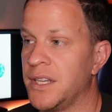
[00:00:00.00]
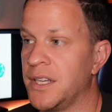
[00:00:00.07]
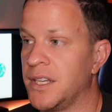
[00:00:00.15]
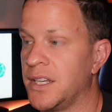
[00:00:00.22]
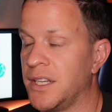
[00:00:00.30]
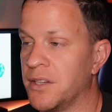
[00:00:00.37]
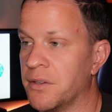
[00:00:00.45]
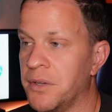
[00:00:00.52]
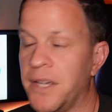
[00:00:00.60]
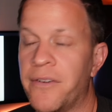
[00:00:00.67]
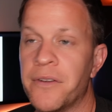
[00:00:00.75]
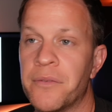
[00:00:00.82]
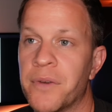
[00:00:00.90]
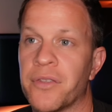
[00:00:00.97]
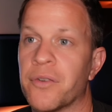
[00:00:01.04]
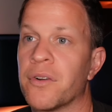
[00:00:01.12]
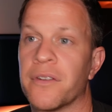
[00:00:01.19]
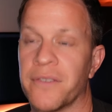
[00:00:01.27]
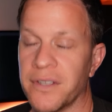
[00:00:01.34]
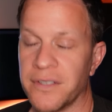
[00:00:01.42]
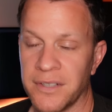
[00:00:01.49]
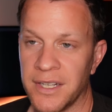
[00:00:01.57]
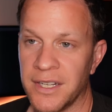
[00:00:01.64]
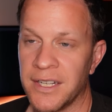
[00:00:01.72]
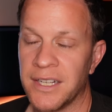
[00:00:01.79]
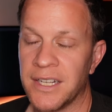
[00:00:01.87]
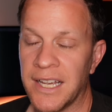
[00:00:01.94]
even with all of it,
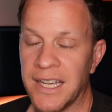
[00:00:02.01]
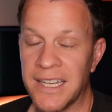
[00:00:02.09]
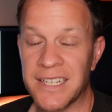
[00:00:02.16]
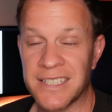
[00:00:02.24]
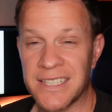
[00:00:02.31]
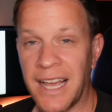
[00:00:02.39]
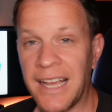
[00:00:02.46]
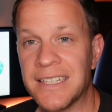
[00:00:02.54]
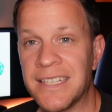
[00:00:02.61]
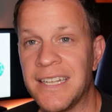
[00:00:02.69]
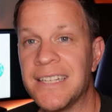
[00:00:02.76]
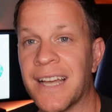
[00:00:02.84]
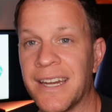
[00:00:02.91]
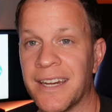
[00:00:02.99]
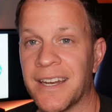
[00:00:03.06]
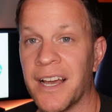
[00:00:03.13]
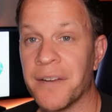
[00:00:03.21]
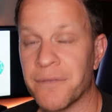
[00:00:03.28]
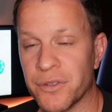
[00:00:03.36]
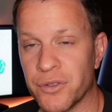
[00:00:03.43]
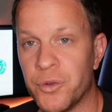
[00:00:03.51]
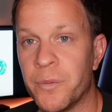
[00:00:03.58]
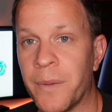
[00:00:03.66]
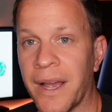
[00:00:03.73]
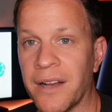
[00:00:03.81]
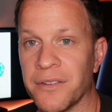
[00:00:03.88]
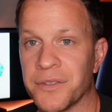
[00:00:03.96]
it is $19.99 for 2
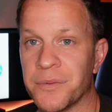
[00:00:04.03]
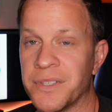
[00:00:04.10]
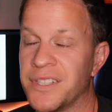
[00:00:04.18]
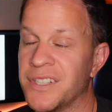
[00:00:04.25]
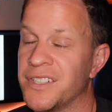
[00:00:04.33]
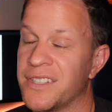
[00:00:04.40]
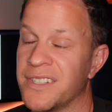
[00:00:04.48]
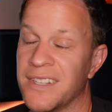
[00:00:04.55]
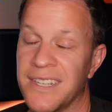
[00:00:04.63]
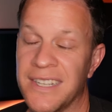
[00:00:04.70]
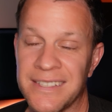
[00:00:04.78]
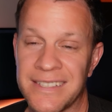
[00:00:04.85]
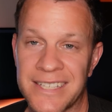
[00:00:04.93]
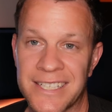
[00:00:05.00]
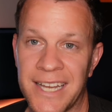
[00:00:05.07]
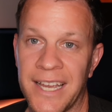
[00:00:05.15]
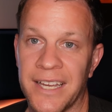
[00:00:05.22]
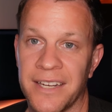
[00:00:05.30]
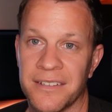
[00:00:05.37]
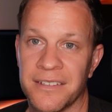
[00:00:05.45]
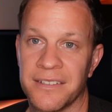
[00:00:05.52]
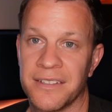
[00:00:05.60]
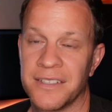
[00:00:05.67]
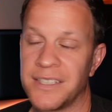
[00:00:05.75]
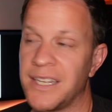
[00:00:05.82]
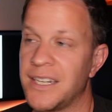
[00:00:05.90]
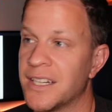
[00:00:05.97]
pounds, which is insane.
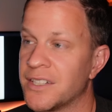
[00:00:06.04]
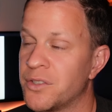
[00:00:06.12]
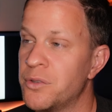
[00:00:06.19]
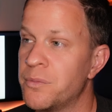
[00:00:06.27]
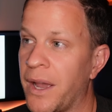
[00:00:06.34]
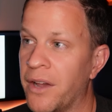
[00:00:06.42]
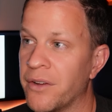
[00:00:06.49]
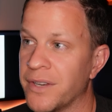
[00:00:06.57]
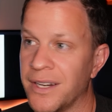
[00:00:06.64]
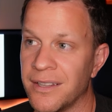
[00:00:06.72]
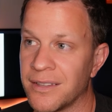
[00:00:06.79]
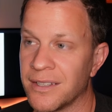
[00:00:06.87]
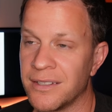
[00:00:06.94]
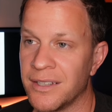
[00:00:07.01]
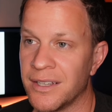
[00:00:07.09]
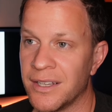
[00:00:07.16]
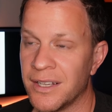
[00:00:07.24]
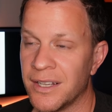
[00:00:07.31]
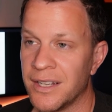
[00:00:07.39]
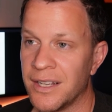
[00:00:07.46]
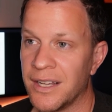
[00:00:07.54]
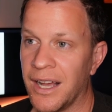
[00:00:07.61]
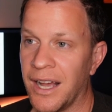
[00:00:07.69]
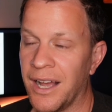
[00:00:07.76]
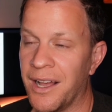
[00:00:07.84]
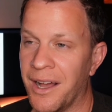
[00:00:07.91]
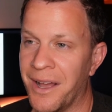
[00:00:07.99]
Seeing a 2-pound anything
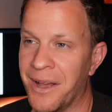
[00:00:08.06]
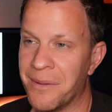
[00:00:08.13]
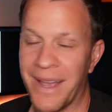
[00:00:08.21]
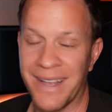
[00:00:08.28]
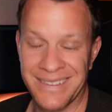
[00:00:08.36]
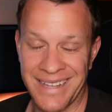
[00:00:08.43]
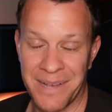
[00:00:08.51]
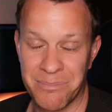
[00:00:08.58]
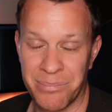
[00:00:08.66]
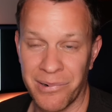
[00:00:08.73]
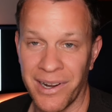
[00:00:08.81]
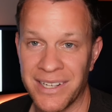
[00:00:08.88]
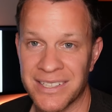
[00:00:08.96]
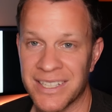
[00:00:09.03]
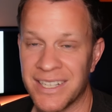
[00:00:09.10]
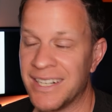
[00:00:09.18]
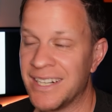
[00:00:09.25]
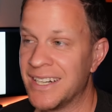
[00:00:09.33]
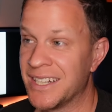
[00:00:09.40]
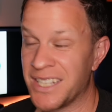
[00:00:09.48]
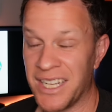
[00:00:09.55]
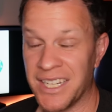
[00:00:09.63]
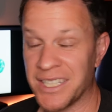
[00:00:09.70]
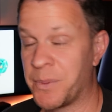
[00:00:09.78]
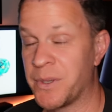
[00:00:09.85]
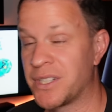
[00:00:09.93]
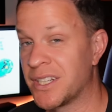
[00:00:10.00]
at that price,
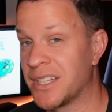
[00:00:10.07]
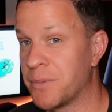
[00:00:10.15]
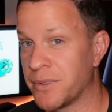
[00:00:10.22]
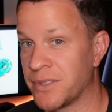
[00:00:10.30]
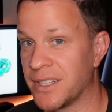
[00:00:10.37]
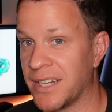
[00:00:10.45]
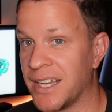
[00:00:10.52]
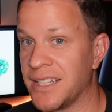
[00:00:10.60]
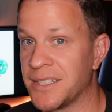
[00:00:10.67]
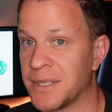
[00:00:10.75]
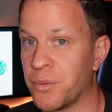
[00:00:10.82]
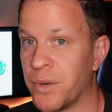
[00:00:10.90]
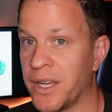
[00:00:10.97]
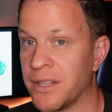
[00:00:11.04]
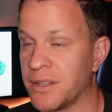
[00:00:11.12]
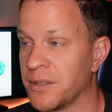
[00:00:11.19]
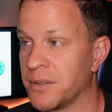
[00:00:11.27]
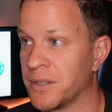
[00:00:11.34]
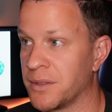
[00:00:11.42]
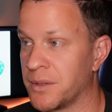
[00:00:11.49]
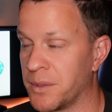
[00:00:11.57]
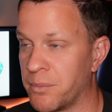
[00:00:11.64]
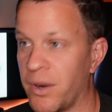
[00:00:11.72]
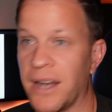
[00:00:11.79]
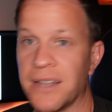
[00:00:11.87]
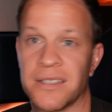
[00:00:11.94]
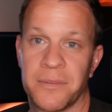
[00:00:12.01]
especially with today's the way that the
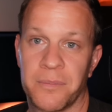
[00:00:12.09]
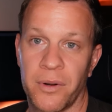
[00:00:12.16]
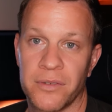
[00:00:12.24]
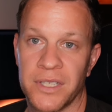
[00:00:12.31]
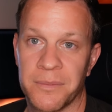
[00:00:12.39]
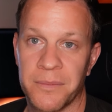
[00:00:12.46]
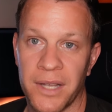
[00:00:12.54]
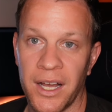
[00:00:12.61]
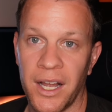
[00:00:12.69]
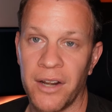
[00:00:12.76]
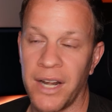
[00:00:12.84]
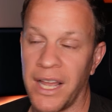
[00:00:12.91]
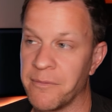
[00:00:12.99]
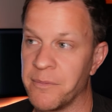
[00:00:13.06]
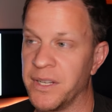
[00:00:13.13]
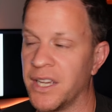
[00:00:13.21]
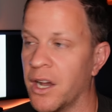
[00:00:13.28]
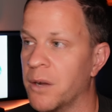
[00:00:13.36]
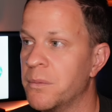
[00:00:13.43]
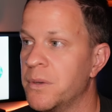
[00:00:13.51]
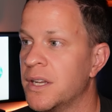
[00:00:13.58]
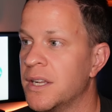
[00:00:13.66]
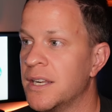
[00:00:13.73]
prices of protein are and have become.